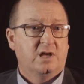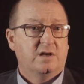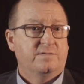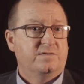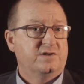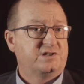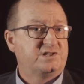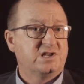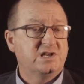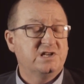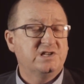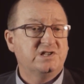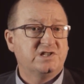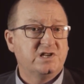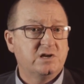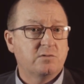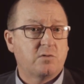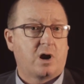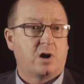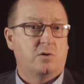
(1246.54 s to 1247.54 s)
For
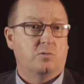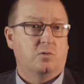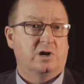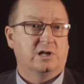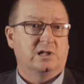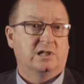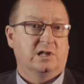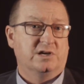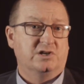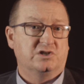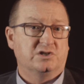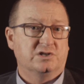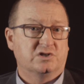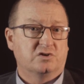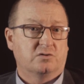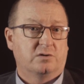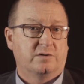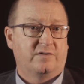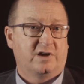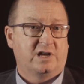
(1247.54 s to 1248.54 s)
T0 lesions
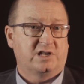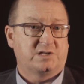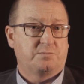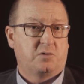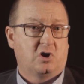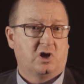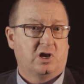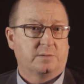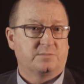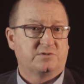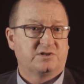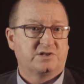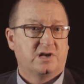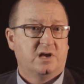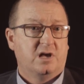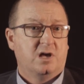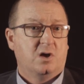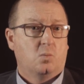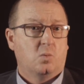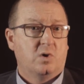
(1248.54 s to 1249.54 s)
or advanced polyps,
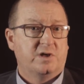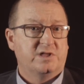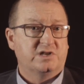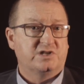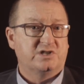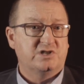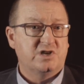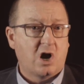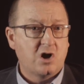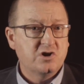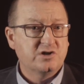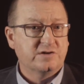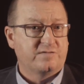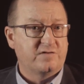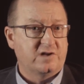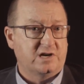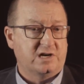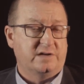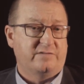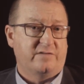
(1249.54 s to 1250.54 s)
where there's no
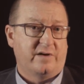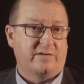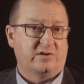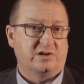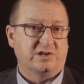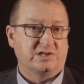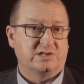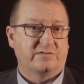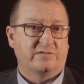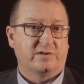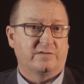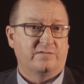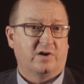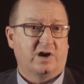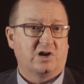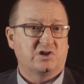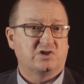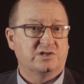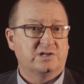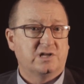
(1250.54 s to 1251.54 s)
definitive evidence of
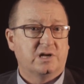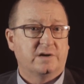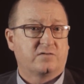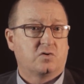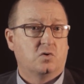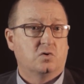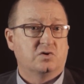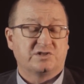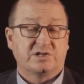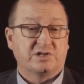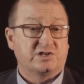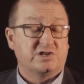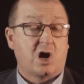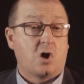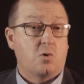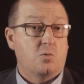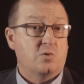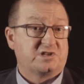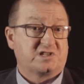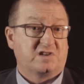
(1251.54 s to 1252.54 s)
invasion, then of course there's no
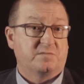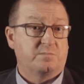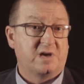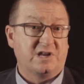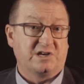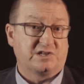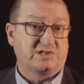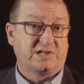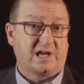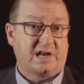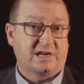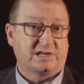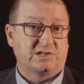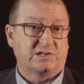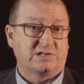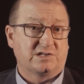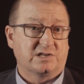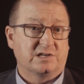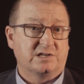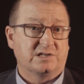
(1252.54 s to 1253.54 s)
risk of metastatic
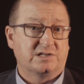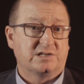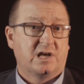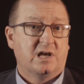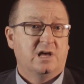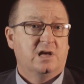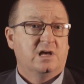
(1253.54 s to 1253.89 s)
disease.